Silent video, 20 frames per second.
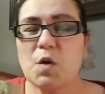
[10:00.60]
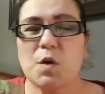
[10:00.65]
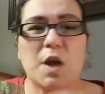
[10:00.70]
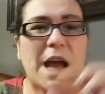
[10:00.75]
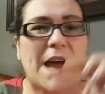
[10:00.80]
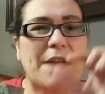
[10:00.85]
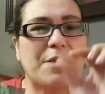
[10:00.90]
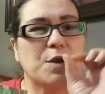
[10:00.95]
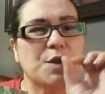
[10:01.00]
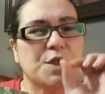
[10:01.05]

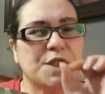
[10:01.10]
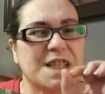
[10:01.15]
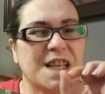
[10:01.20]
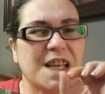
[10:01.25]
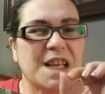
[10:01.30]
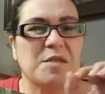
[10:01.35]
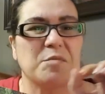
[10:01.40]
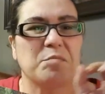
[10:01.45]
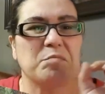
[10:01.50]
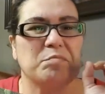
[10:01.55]
you had those
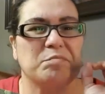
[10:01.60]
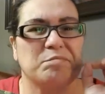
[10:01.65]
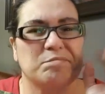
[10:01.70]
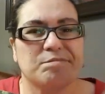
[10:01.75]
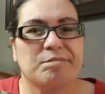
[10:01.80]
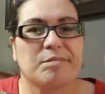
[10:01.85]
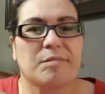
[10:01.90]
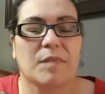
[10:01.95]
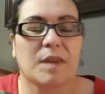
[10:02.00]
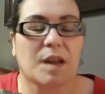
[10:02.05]
thin
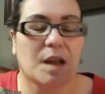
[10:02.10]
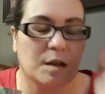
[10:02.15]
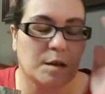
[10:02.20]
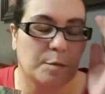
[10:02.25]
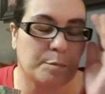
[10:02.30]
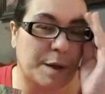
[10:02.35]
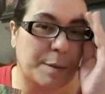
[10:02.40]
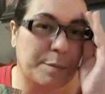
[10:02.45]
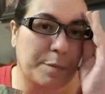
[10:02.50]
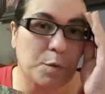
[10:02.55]

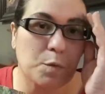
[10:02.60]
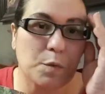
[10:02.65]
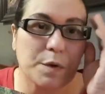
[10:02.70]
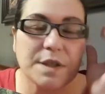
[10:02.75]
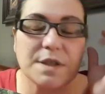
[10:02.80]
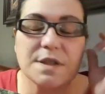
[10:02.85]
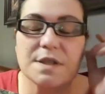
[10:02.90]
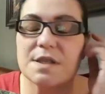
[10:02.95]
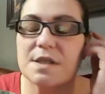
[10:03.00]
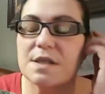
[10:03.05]
paper
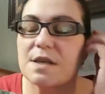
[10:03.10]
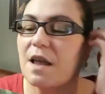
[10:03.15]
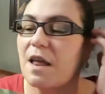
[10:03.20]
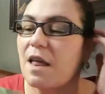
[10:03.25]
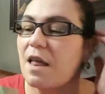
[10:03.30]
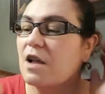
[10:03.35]
ones.